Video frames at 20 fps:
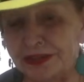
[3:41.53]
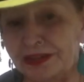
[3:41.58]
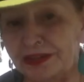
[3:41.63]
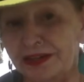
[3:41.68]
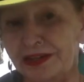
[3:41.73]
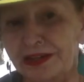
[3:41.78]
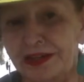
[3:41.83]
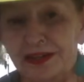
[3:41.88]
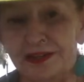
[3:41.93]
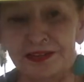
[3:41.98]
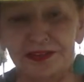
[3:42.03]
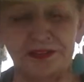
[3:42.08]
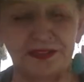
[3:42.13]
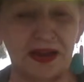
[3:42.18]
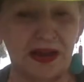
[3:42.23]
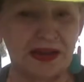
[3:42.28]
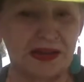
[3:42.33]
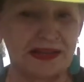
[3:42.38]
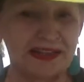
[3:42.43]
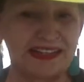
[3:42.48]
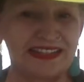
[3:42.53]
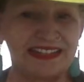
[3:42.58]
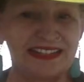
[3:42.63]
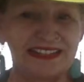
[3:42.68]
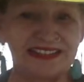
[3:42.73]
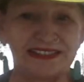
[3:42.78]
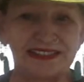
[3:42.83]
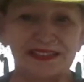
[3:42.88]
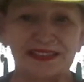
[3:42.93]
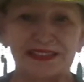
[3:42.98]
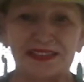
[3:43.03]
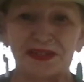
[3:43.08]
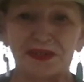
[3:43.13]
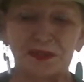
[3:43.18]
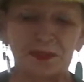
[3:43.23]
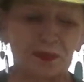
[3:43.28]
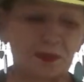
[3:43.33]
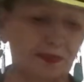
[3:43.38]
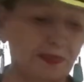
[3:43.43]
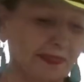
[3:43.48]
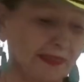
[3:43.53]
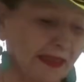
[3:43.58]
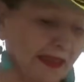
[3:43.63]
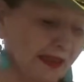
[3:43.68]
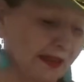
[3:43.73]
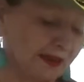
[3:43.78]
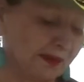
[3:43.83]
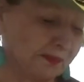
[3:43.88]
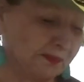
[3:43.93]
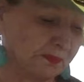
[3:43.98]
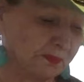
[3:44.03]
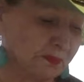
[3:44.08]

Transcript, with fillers: the divine is. Okay.